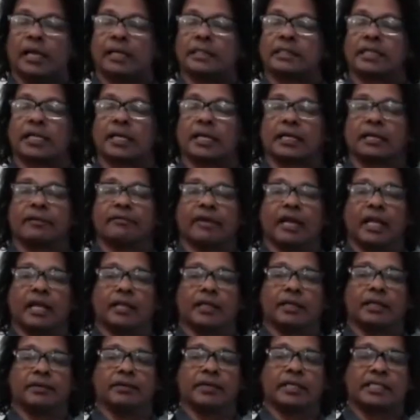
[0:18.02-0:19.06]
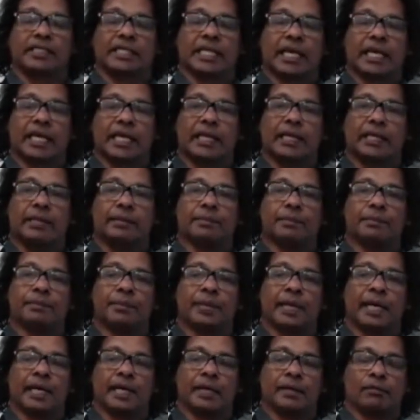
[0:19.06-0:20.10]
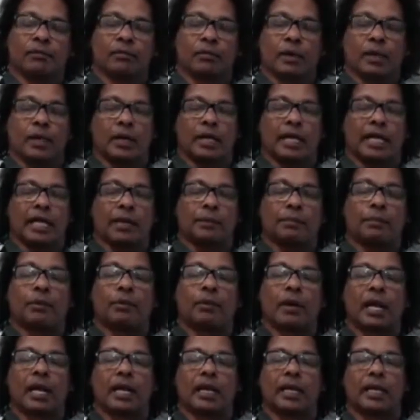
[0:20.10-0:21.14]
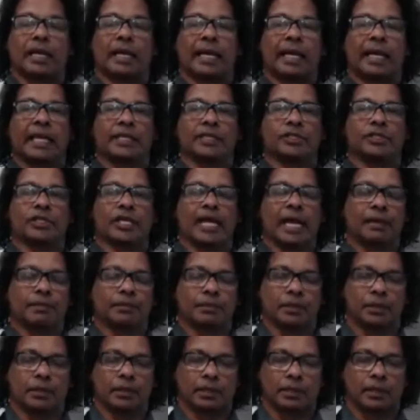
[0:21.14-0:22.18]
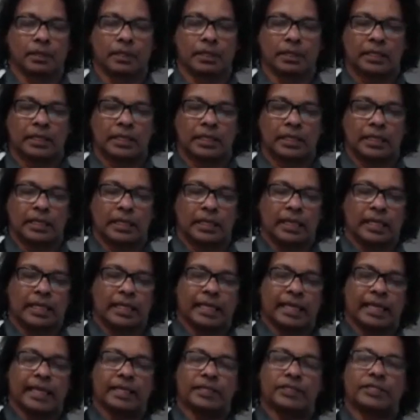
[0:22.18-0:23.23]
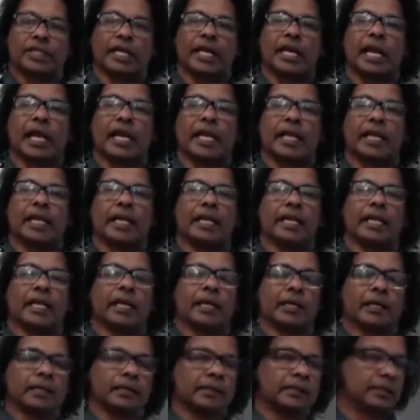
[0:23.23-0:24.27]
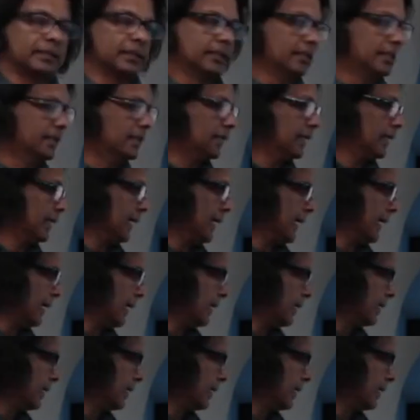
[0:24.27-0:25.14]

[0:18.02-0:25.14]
Silicon Valley, USA, but ru help run a chapter in Chennai, India. And,